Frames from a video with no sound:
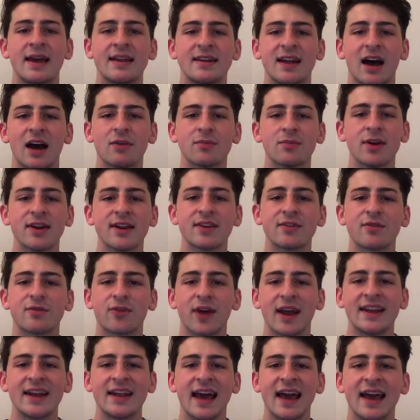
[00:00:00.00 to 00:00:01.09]
Now I'm running
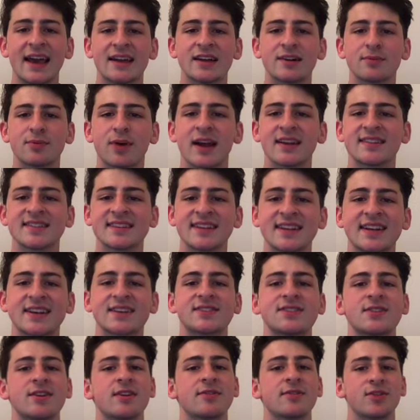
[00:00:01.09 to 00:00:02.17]
Red Hat Enterprise Linux
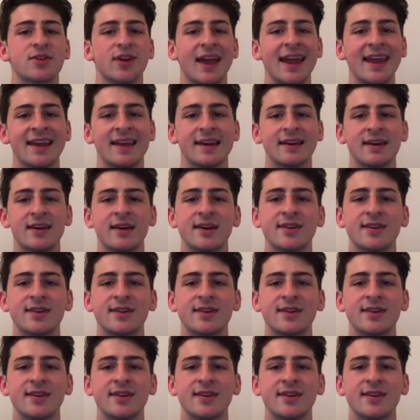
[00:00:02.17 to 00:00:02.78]
Server 8,